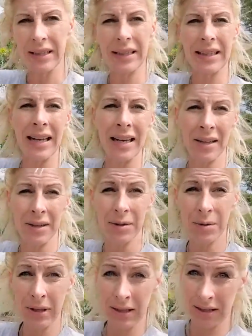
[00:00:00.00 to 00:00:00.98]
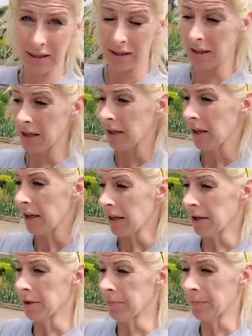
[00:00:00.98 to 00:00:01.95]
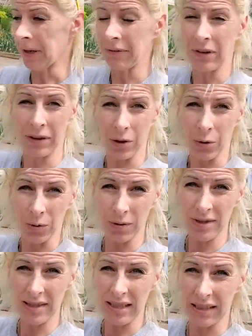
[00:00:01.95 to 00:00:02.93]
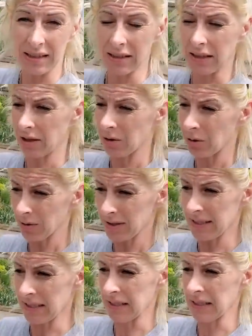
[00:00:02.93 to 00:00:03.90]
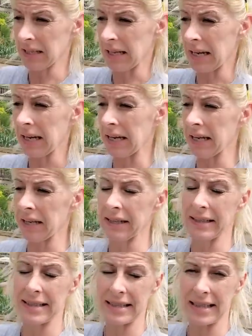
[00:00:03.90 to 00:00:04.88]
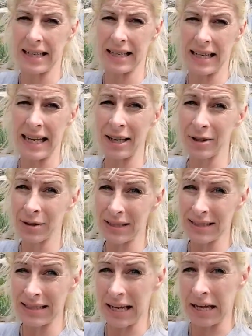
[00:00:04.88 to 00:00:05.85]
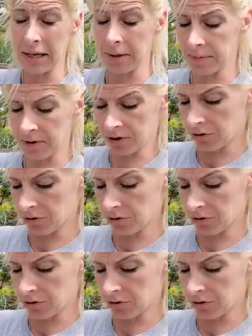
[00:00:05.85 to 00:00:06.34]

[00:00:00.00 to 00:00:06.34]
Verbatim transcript: now um, I've got the holes, do holes done, and now it's time to